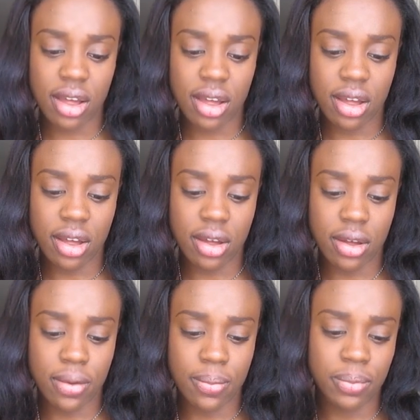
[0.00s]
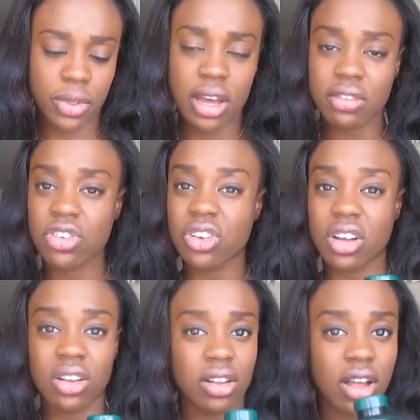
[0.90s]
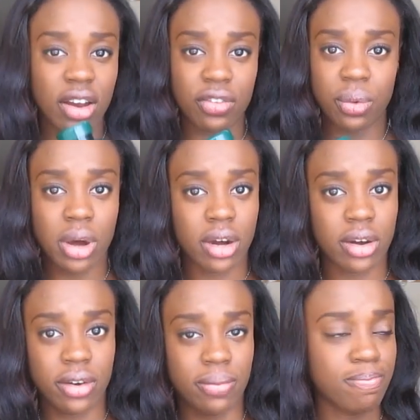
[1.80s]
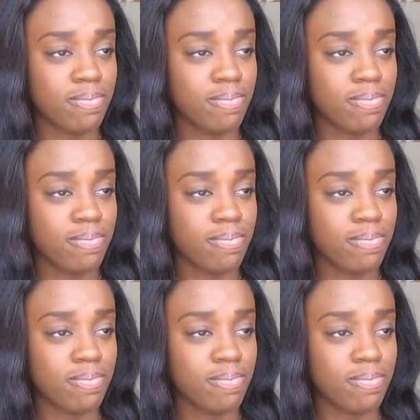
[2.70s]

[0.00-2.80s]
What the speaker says: you have to drink a lot of water